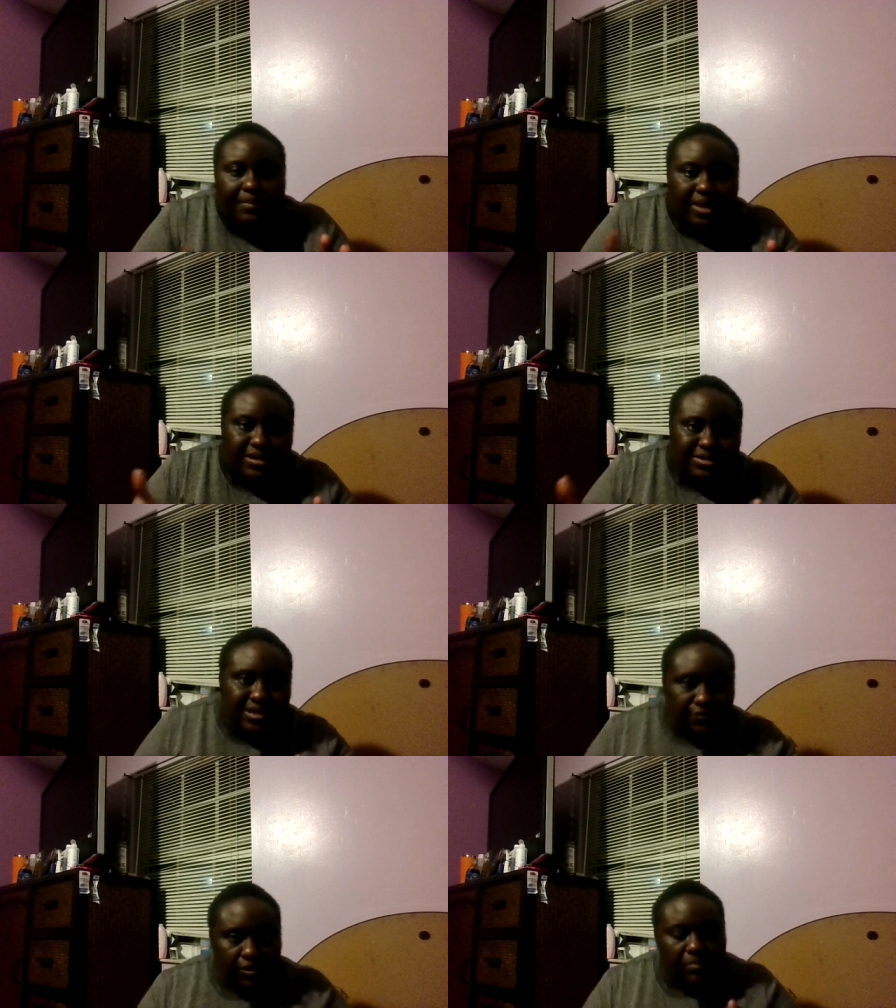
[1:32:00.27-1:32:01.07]
made us
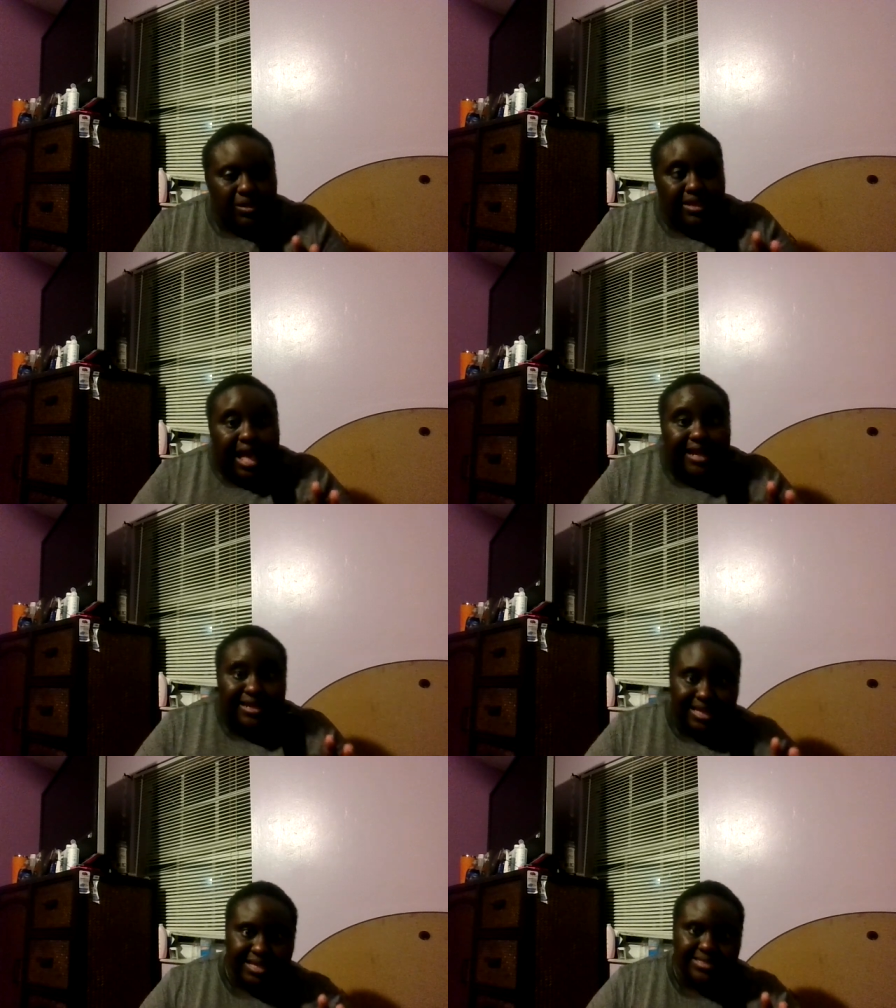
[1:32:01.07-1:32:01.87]
different, but at
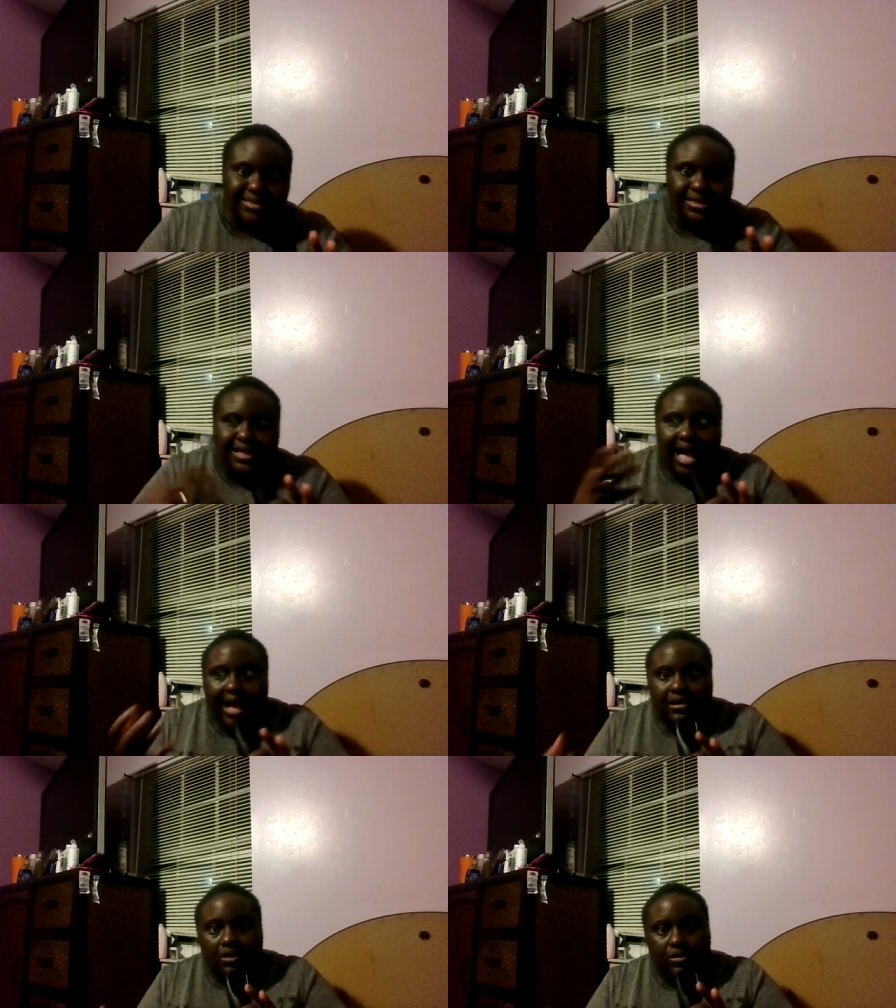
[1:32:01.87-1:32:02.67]
least
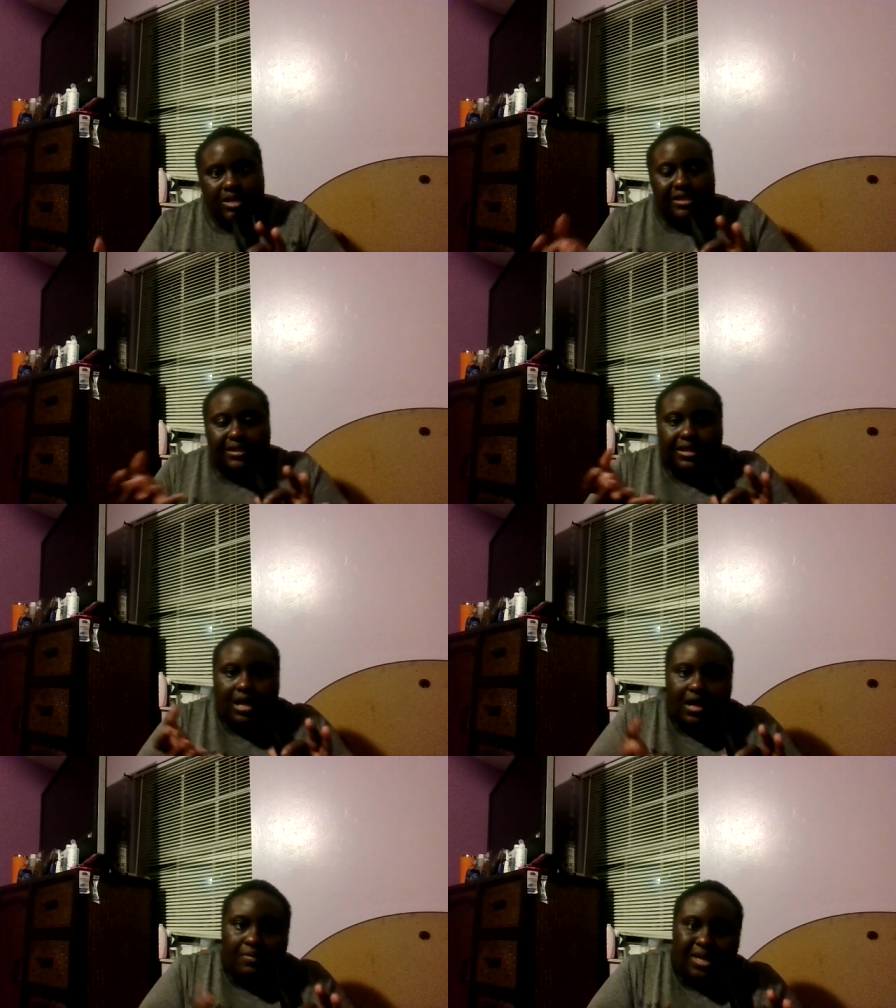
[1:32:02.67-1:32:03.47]
God know that
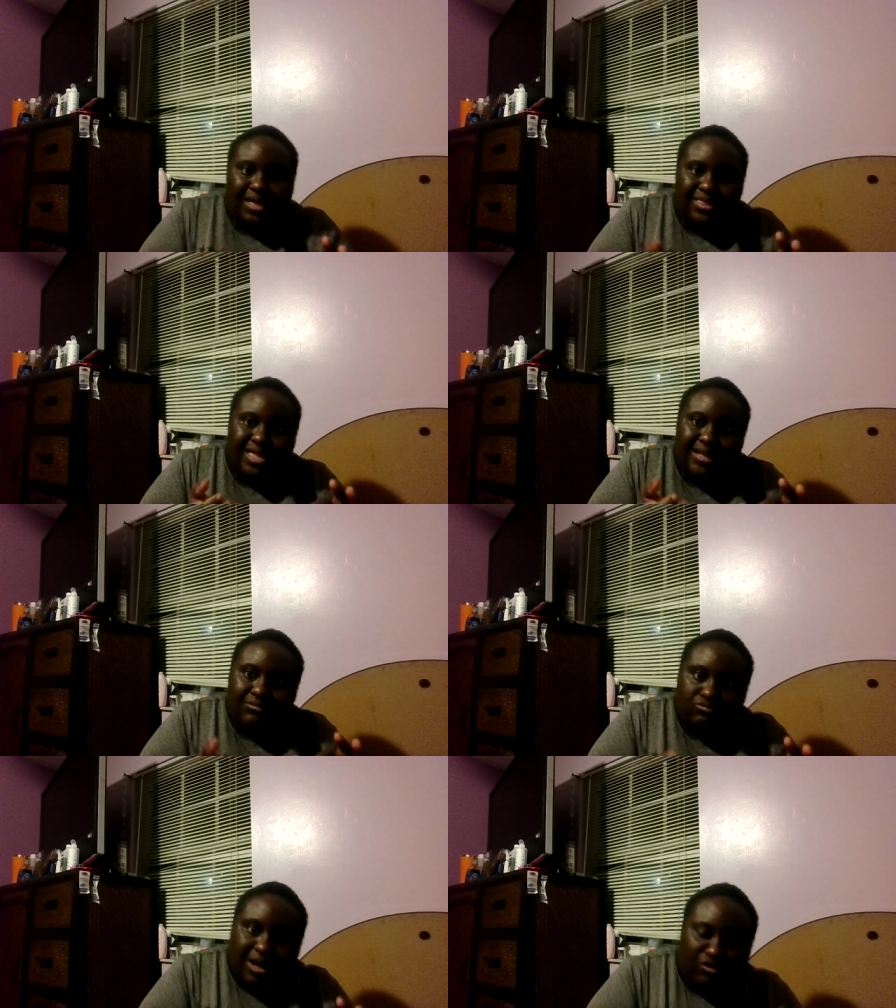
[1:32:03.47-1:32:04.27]
um, that
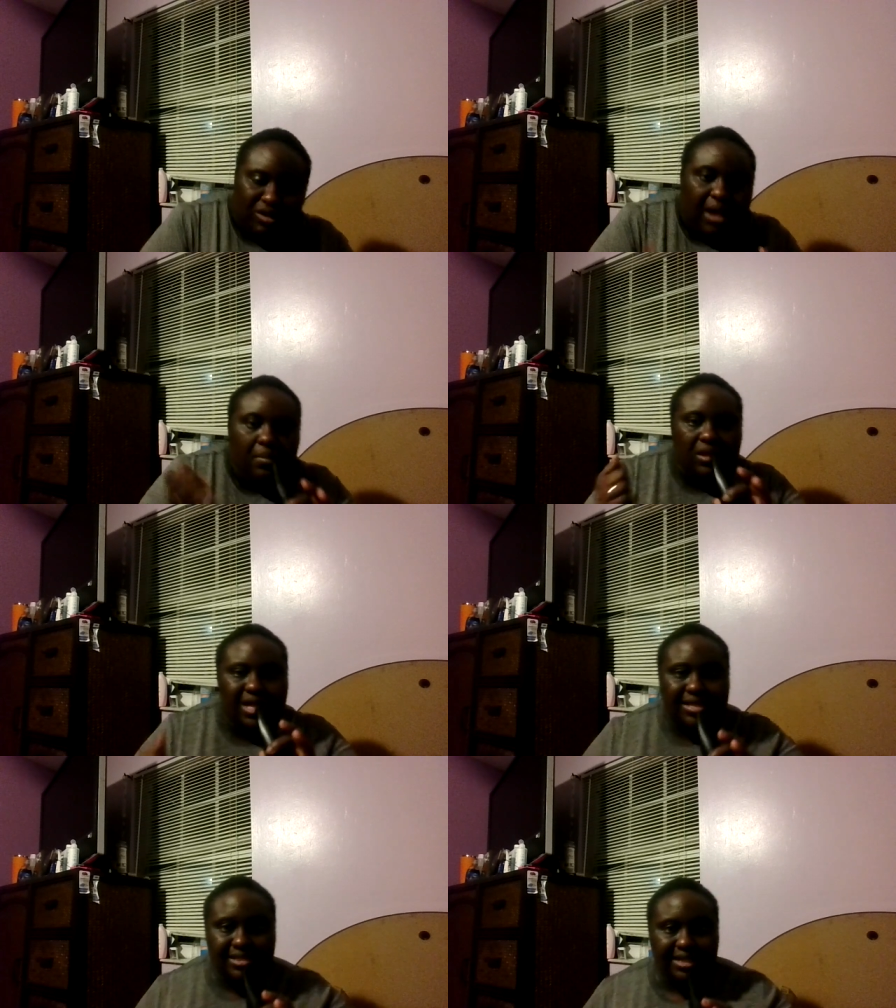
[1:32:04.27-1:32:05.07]
my grandmother
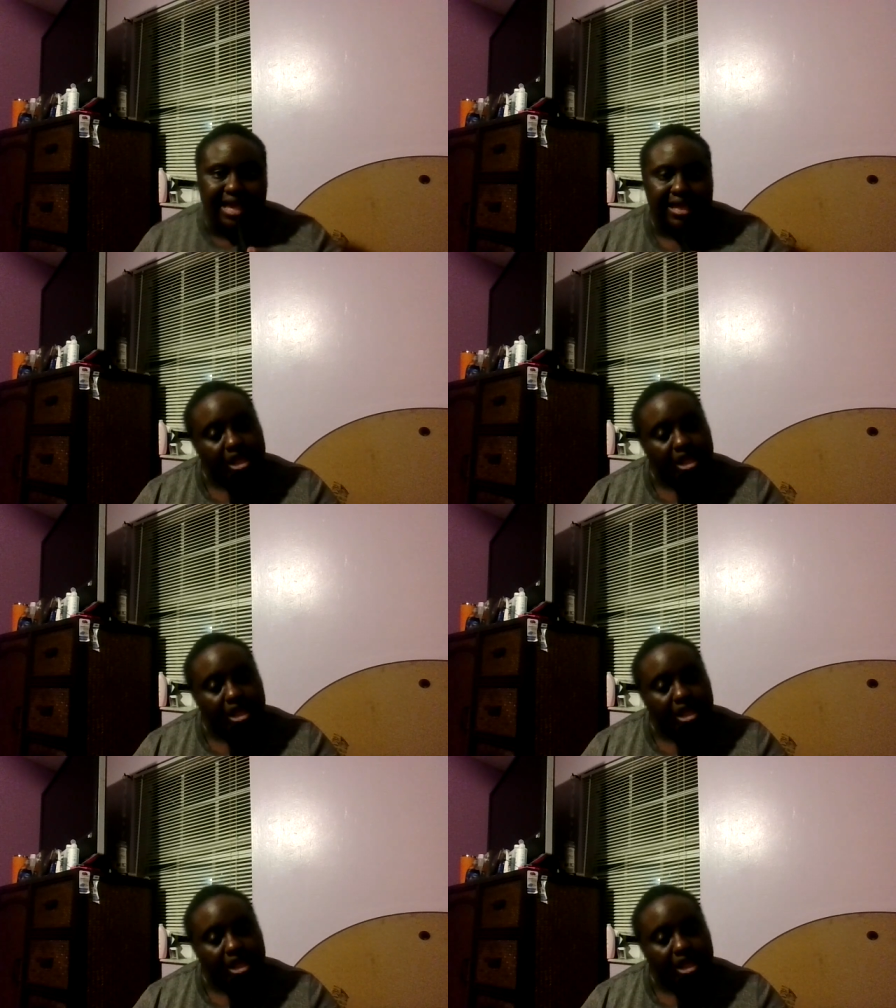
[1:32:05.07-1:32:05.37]
has a light.